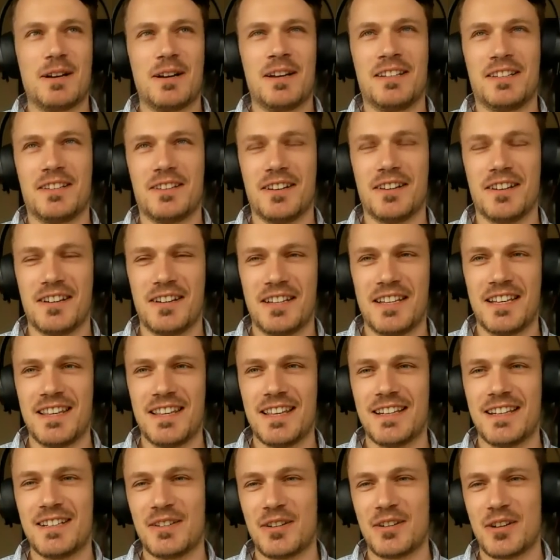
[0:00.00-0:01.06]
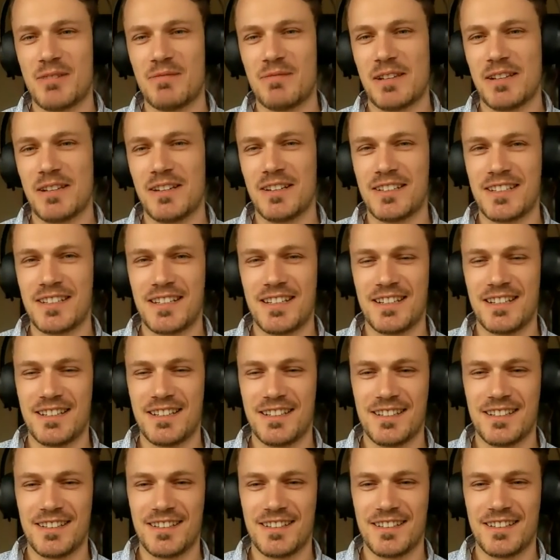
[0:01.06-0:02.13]
You're gonna hear that term a lot
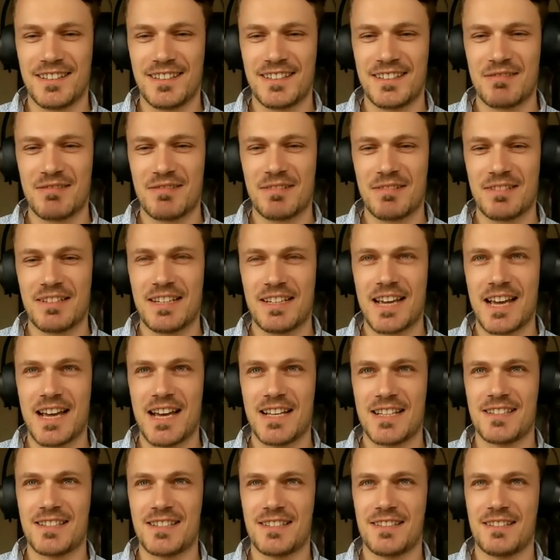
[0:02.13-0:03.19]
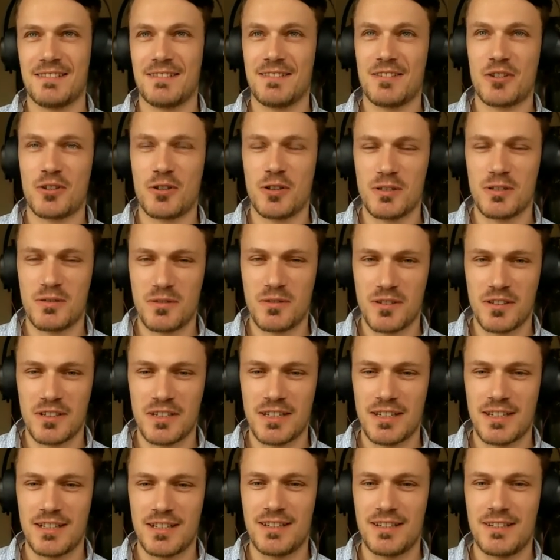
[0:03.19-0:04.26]
here. Gas, short for
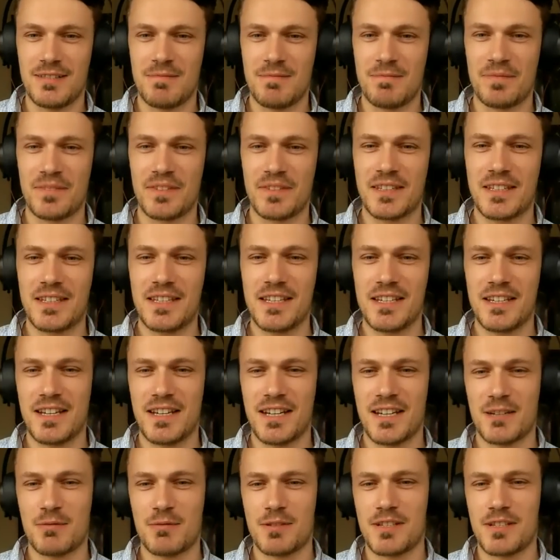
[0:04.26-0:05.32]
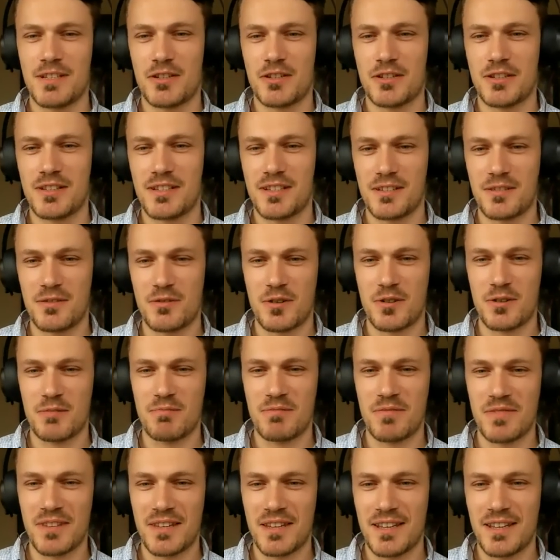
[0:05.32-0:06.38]
gear acquisition syndrome.
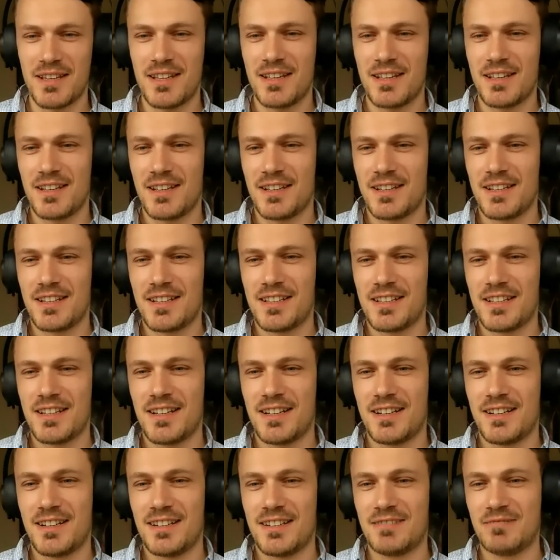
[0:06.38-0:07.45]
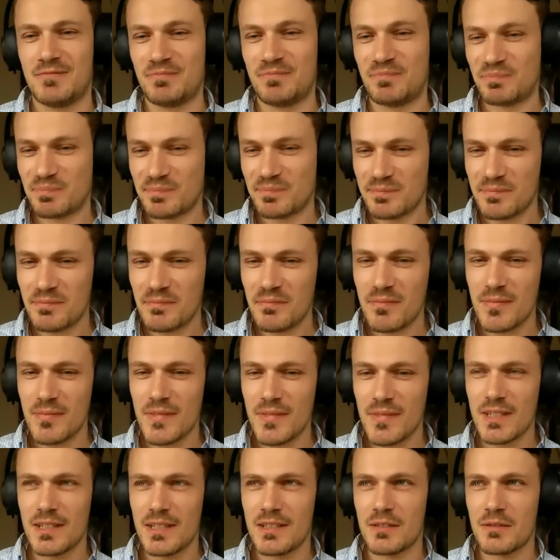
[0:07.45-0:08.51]

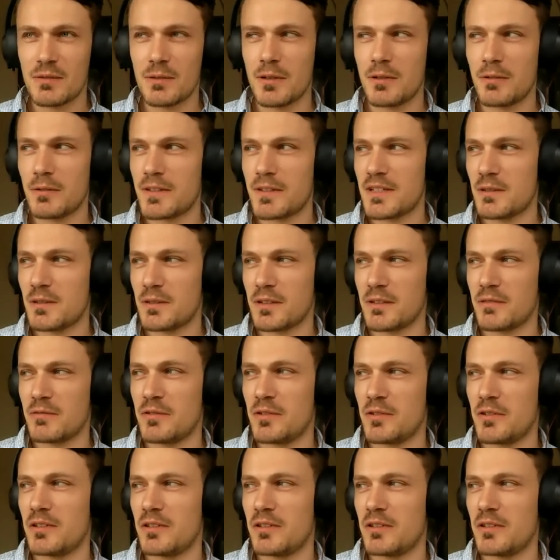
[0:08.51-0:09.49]
So we're always looking for